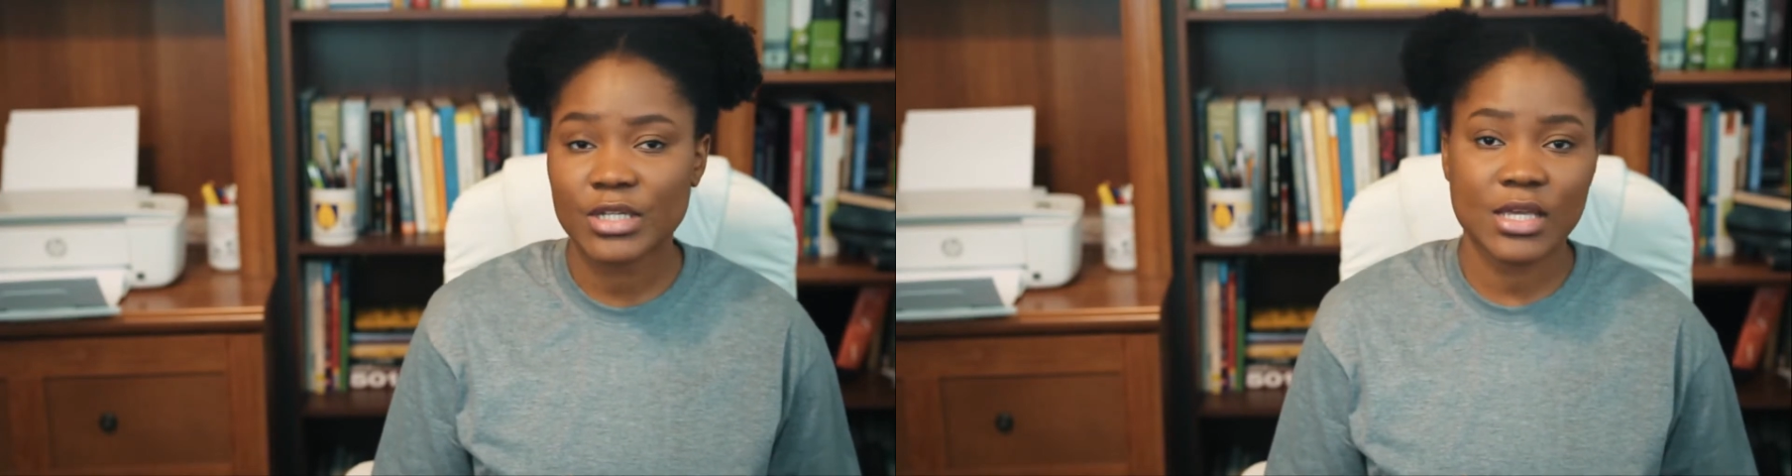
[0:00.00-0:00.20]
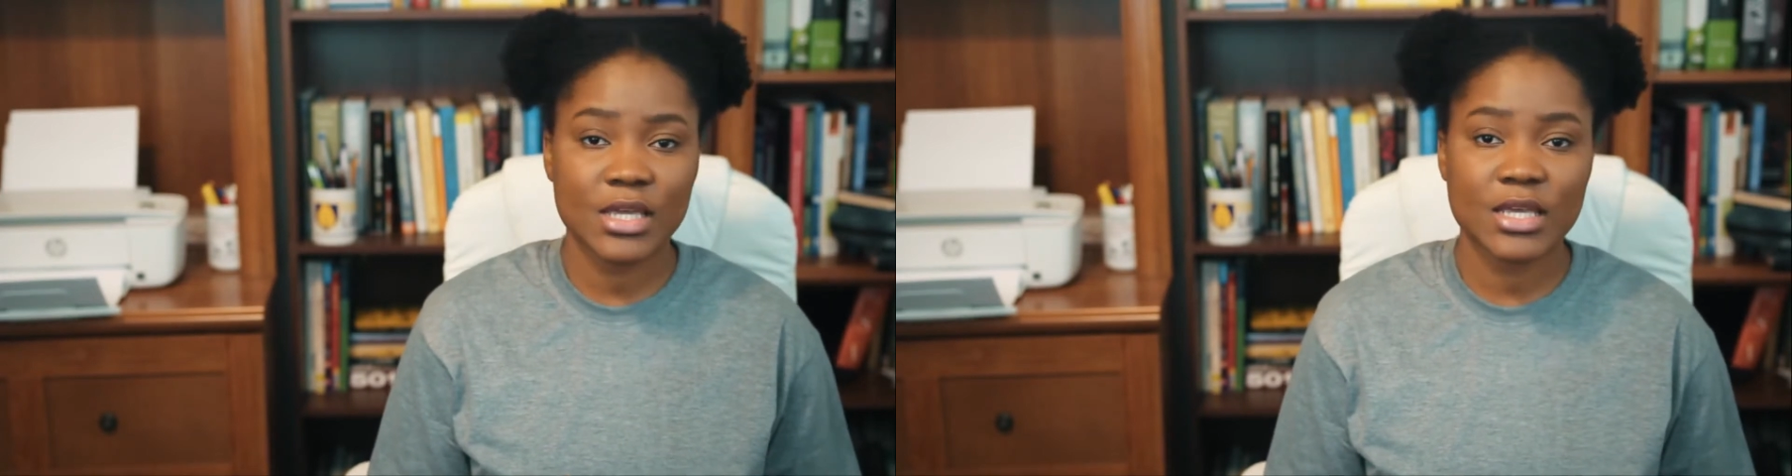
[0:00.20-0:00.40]

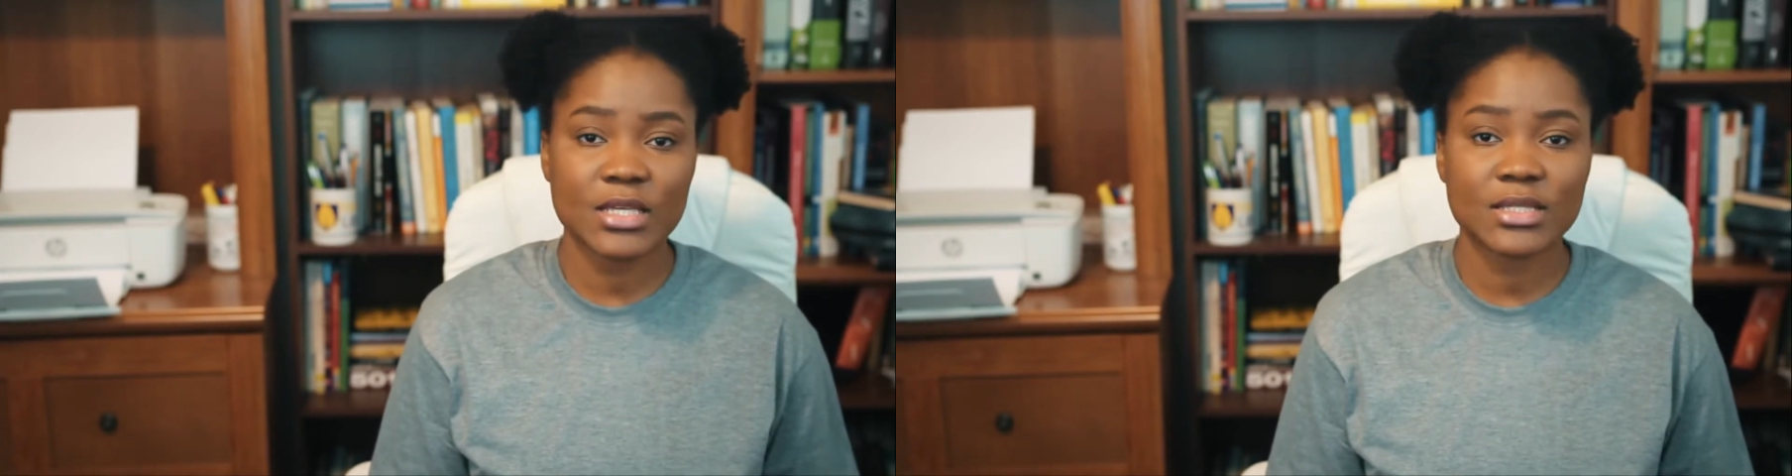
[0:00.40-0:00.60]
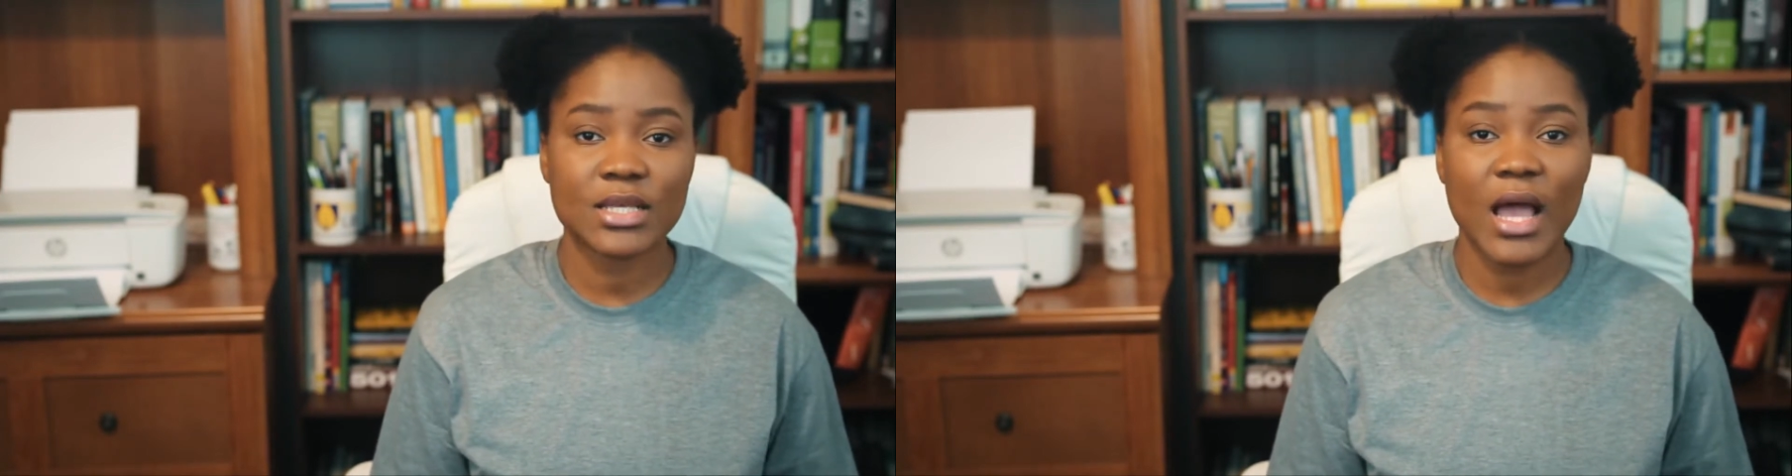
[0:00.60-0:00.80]

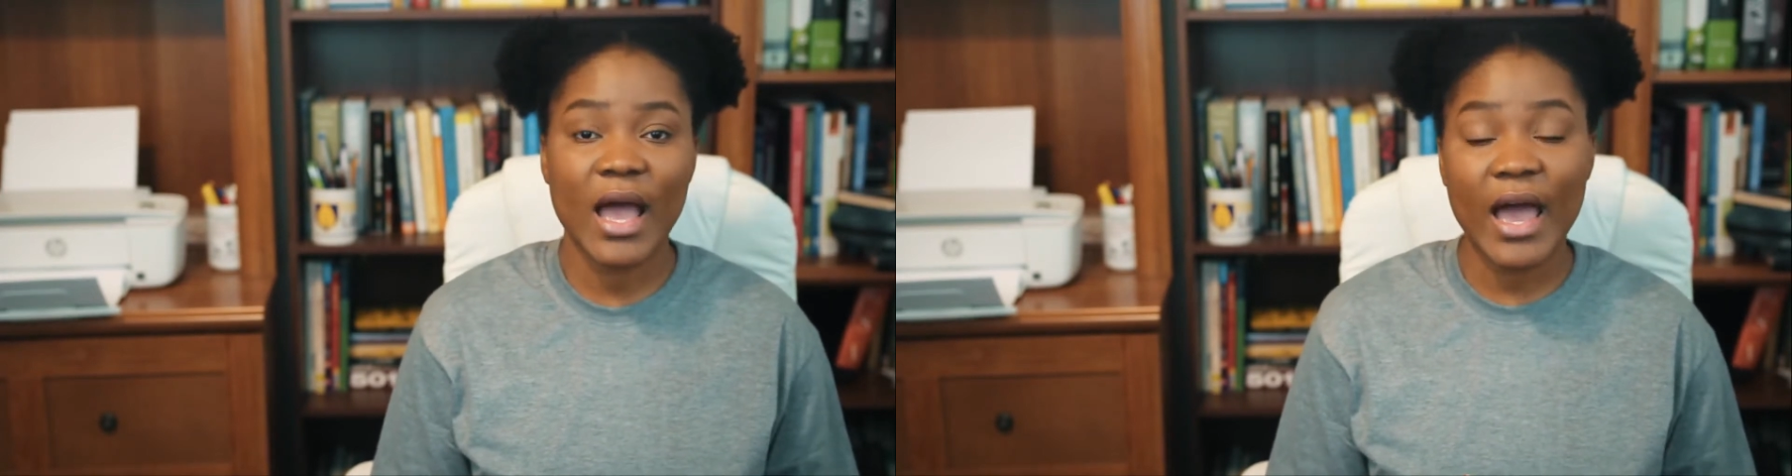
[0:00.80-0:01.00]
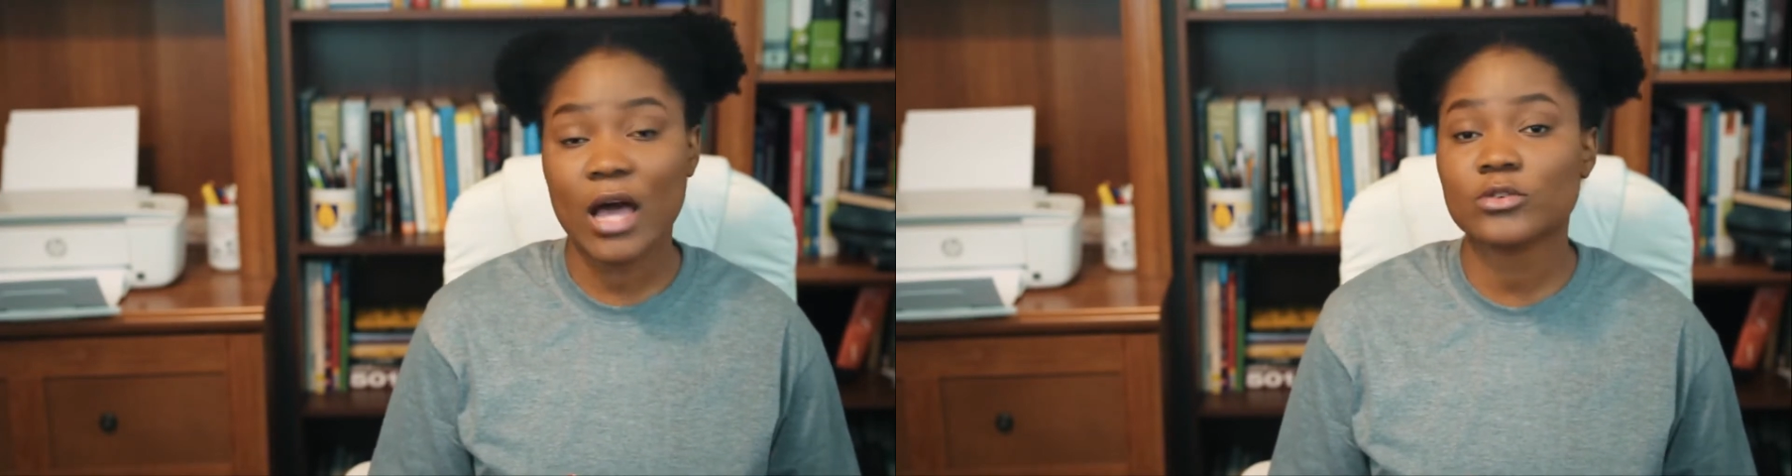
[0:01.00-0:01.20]
is
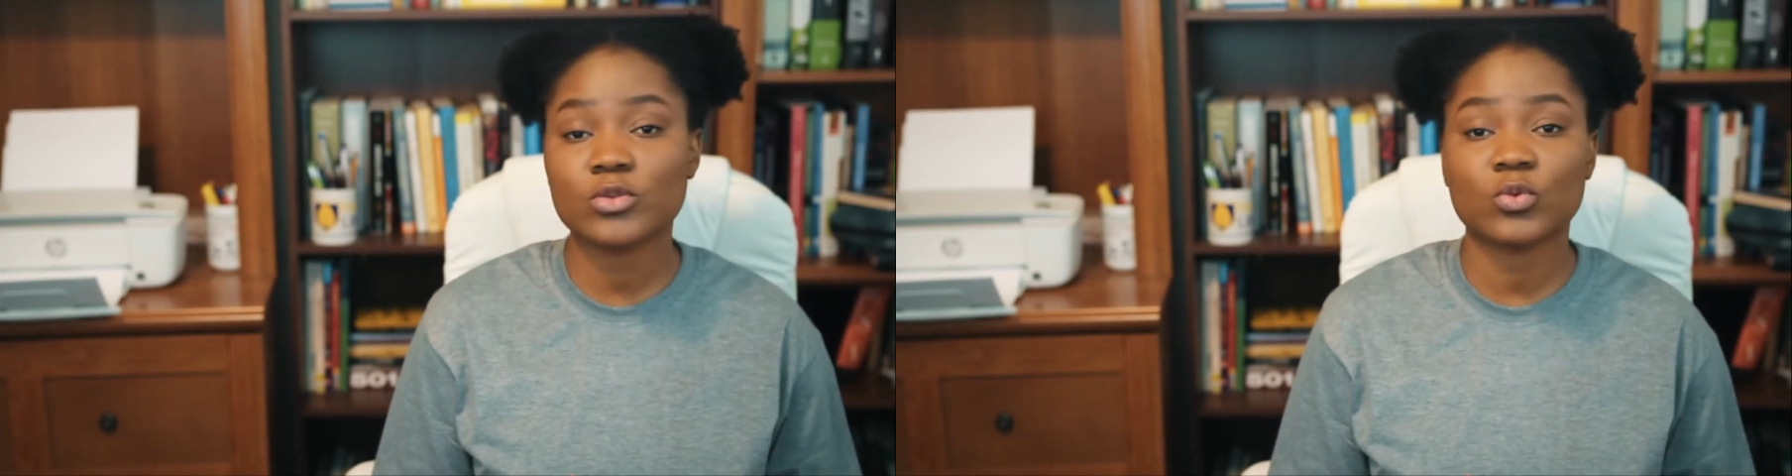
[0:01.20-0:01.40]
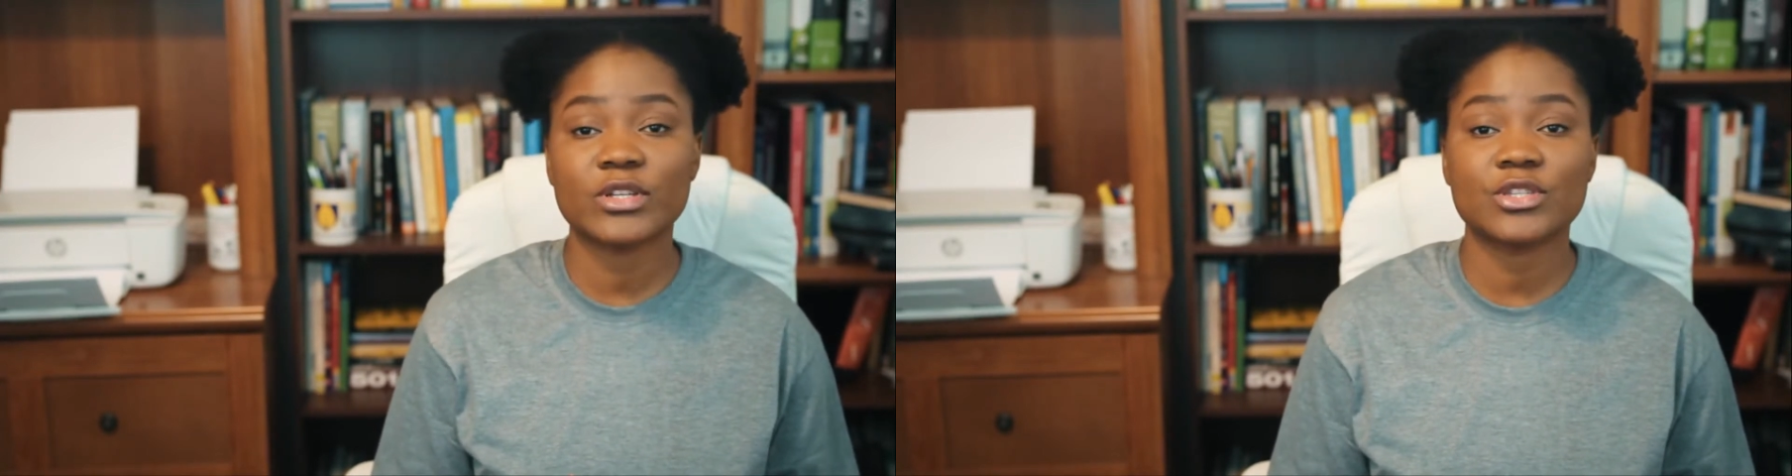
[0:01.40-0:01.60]

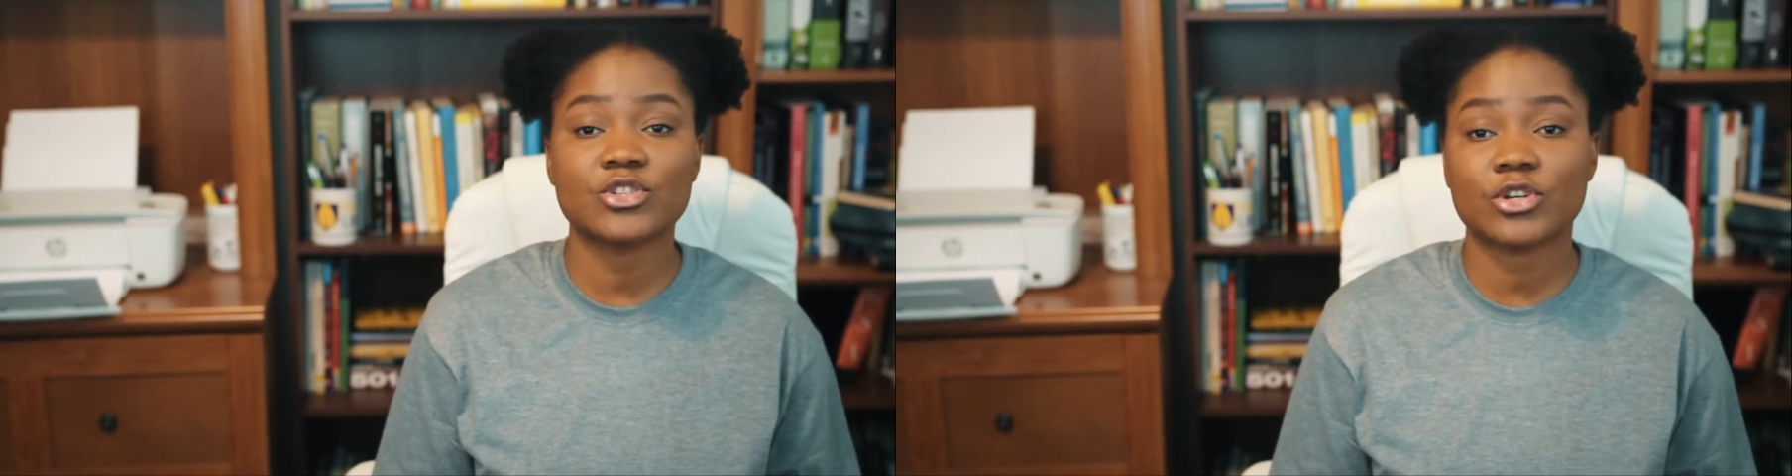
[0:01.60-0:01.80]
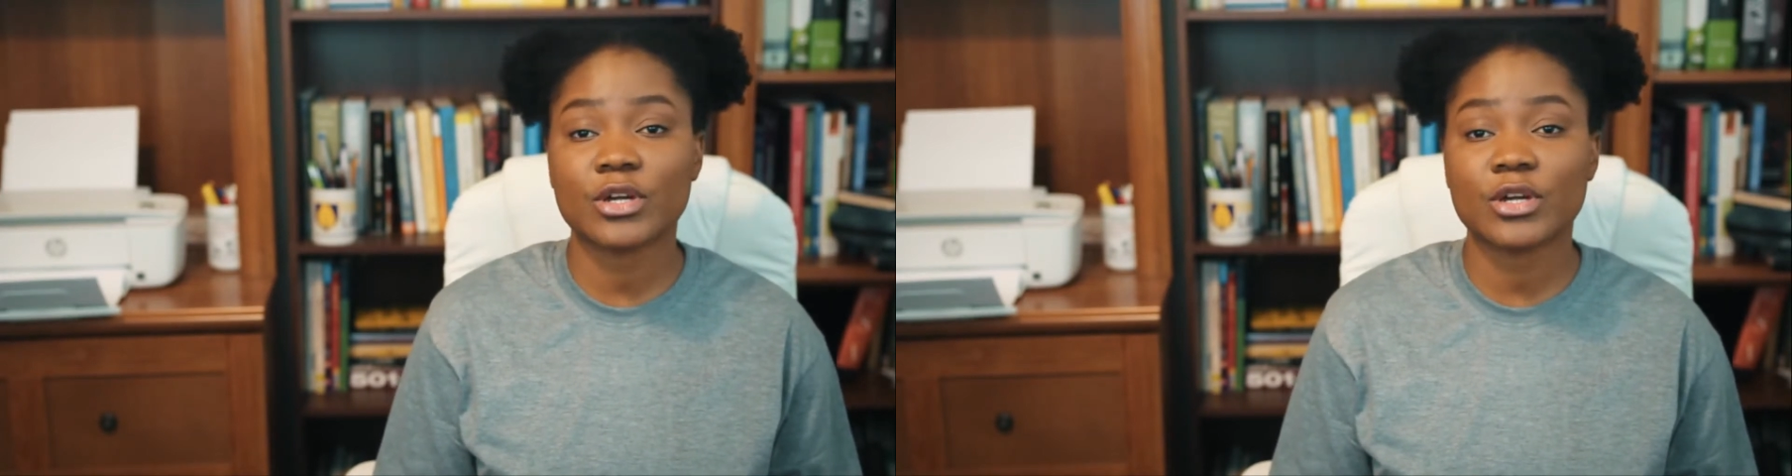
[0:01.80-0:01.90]
House wants their